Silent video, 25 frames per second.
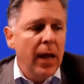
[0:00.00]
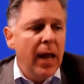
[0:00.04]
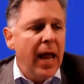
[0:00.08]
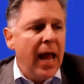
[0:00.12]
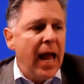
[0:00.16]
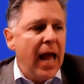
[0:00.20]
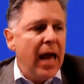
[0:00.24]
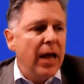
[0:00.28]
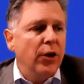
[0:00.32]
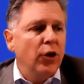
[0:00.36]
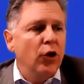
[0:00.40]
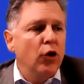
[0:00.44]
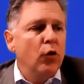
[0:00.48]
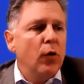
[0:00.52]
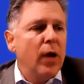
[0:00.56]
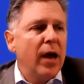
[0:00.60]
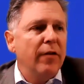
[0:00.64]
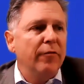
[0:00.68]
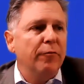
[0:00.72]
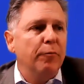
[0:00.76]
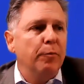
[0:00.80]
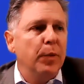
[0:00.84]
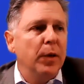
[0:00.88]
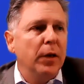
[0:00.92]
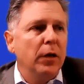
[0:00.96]
and you
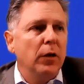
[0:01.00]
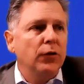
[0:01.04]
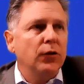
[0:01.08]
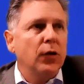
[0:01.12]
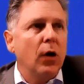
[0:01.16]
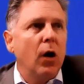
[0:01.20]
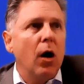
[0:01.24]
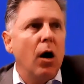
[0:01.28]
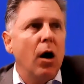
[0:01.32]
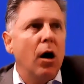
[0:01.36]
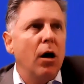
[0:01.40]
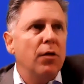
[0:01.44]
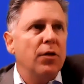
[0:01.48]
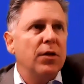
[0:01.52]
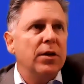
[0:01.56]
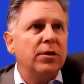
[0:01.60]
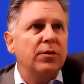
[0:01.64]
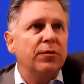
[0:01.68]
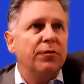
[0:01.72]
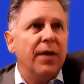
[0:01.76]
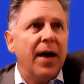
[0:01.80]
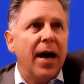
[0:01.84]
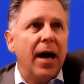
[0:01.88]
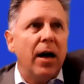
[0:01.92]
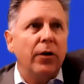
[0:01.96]
have built all this
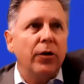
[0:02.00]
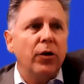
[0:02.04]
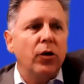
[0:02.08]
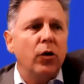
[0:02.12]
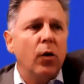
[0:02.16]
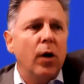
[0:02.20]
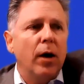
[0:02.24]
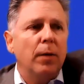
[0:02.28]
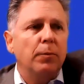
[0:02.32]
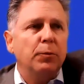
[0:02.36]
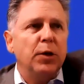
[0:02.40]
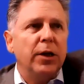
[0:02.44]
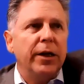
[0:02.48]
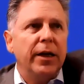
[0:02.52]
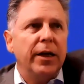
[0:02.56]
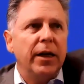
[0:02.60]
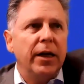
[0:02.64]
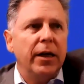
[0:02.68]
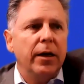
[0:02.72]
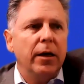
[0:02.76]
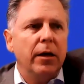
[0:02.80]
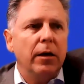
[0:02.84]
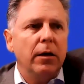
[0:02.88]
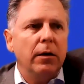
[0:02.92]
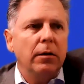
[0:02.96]
value up to
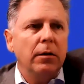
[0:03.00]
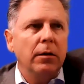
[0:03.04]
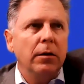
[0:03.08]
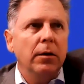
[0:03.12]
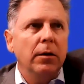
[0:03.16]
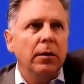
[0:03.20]
here,